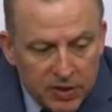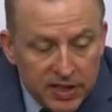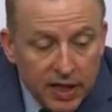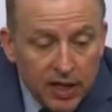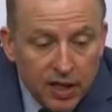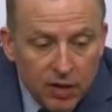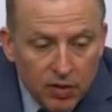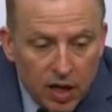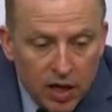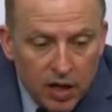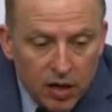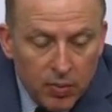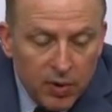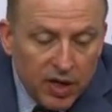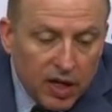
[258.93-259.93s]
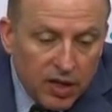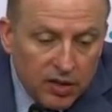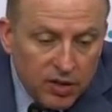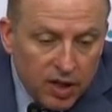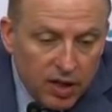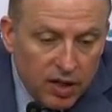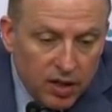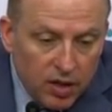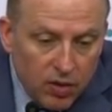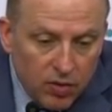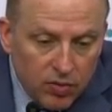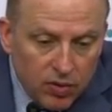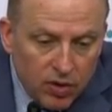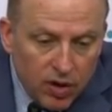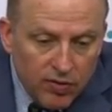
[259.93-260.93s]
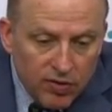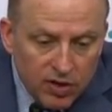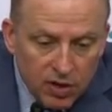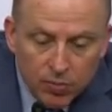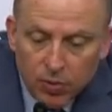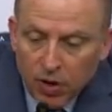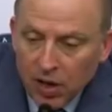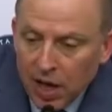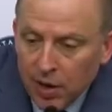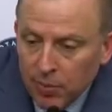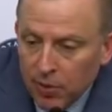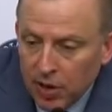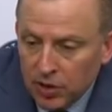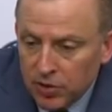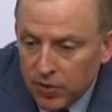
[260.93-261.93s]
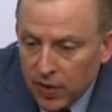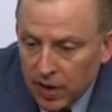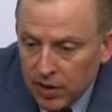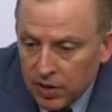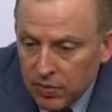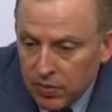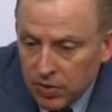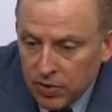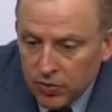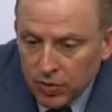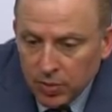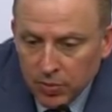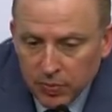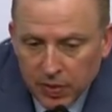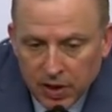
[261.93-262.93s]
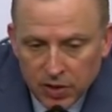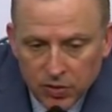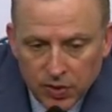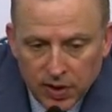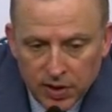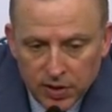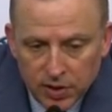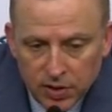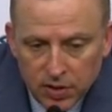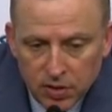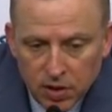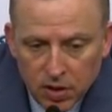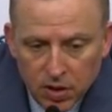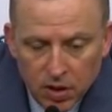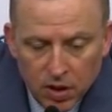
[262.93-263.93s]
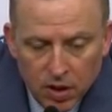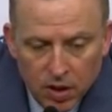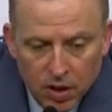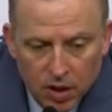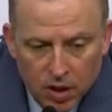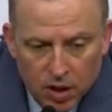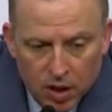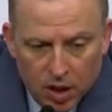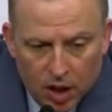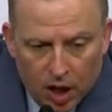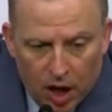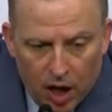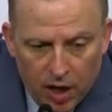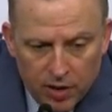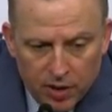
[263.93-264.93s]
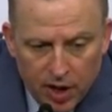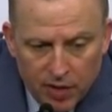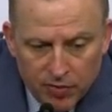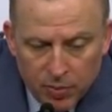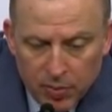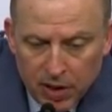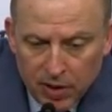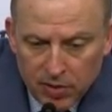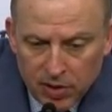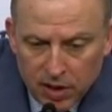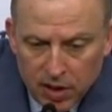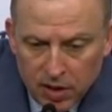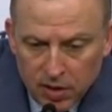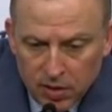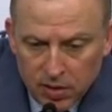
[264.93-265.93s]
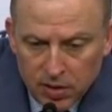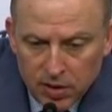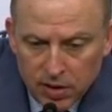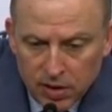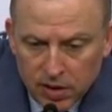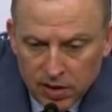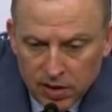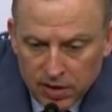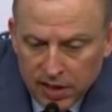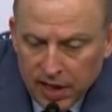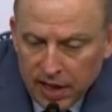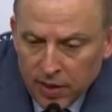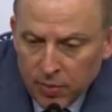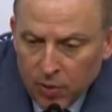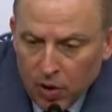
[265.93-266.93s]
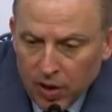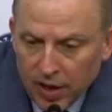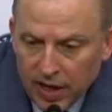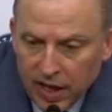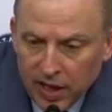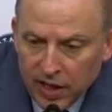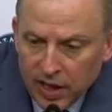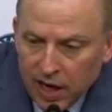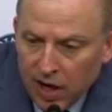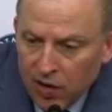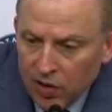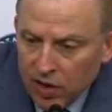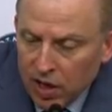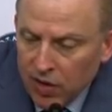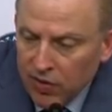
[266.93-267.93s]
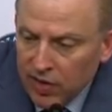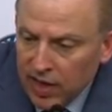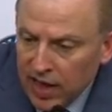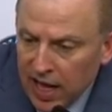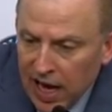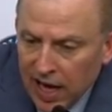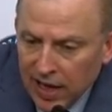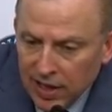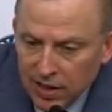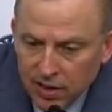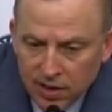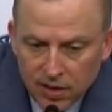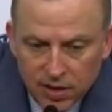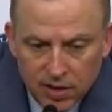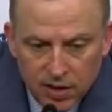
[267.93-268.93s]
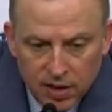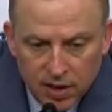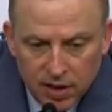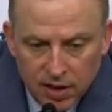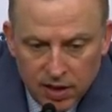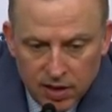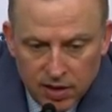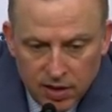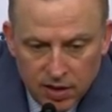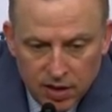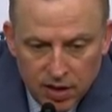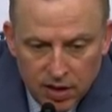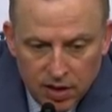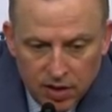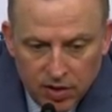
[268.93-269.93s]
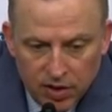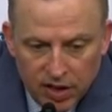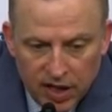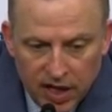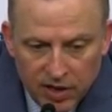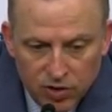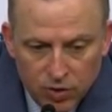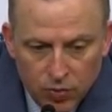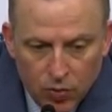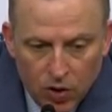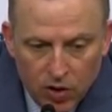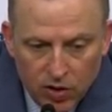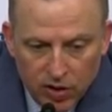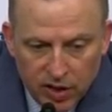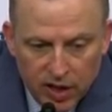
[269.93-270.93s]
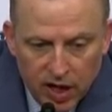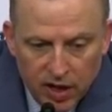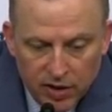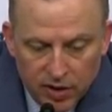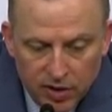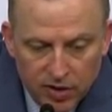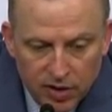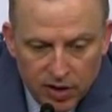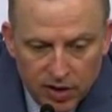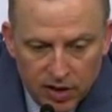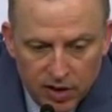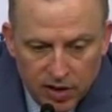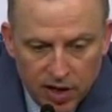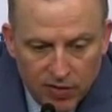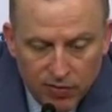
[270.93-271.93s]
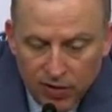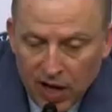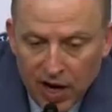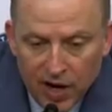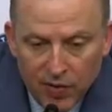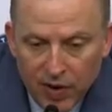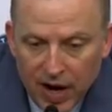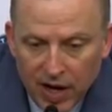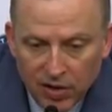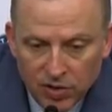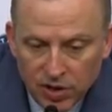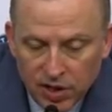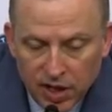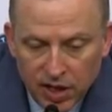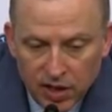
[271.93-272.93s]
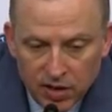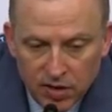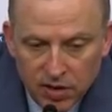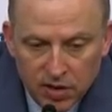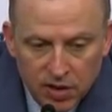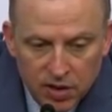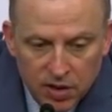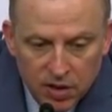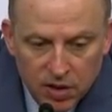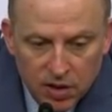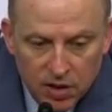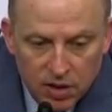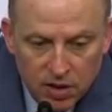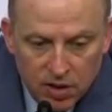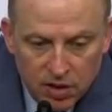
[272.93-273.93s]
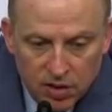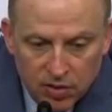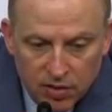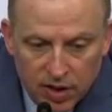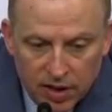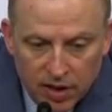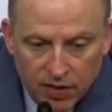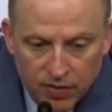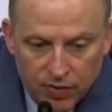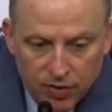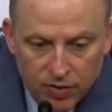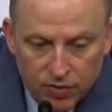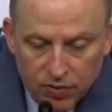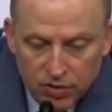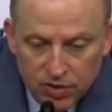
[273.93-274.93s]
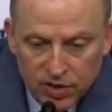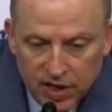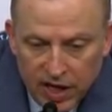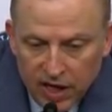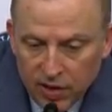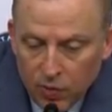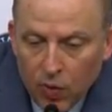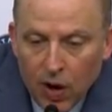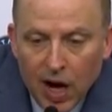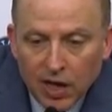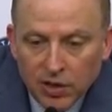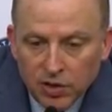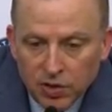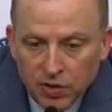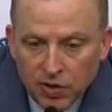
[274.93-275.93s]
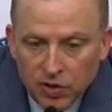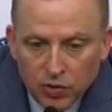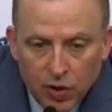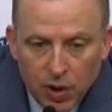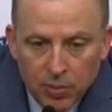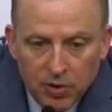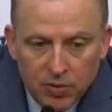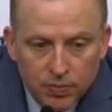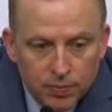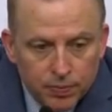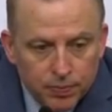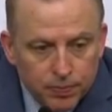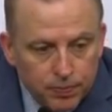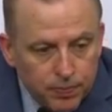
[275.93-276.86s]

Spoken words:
Particularly because, Irving's going to put a lot of pressure on you with his dribble penetration. And you have to be able to contain the ball and get out and cover the line. And, you can't do one or the other. You got to fly around. You can't, if you stand and watch, you're in trouble.